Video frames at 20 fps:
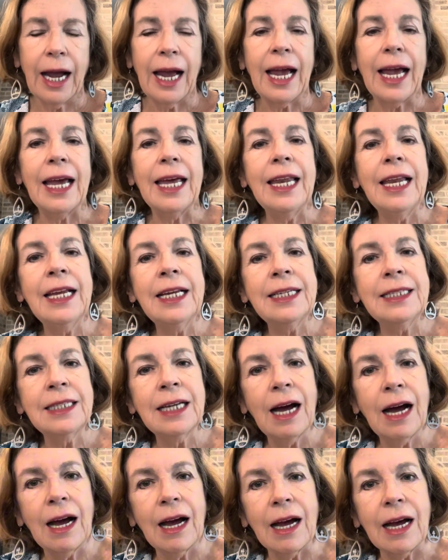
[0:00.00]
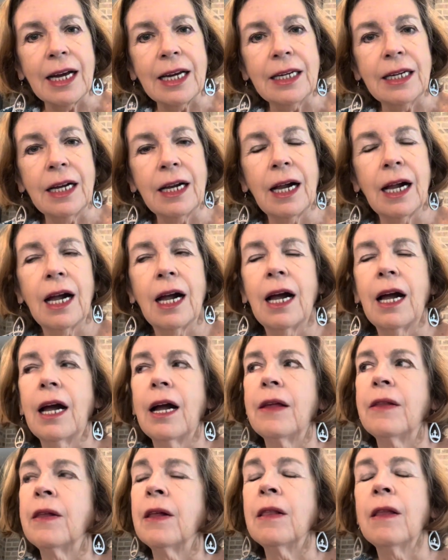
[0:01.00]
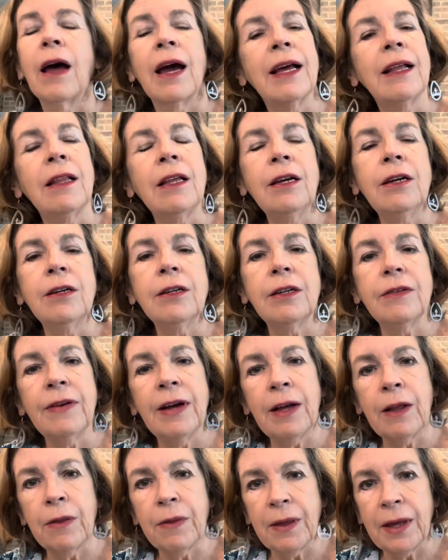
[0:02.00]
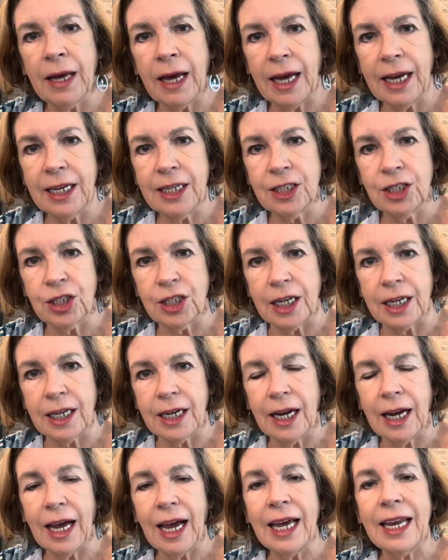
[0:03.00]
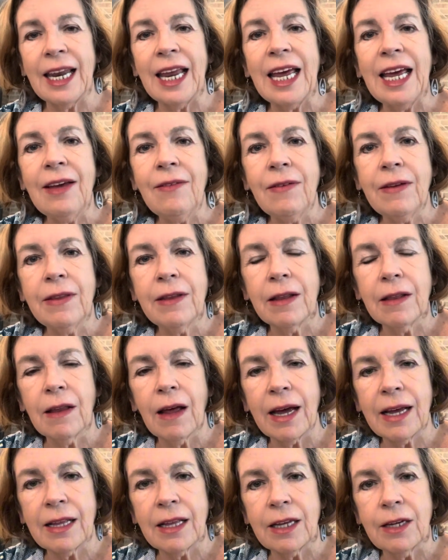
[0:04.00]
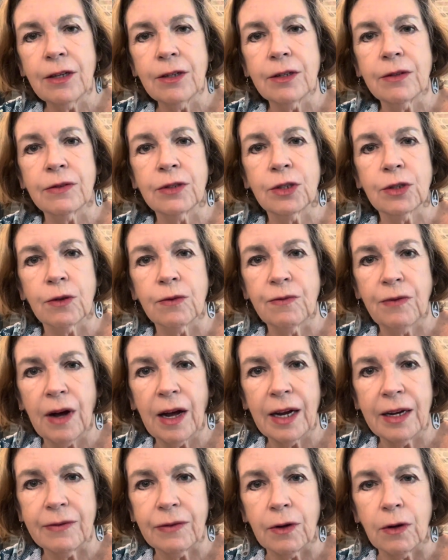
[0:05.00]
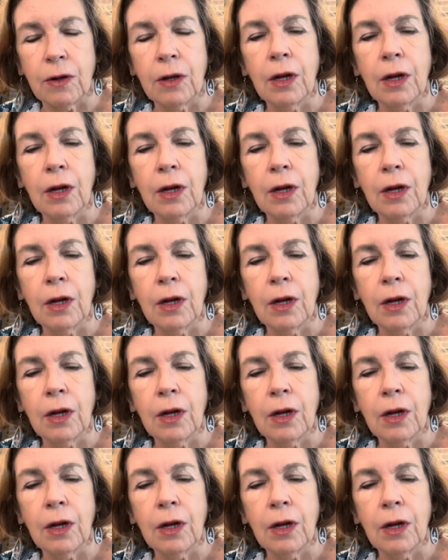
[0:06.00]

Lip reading: and it tied the likelihood of healthy aging and even the likelihood of survival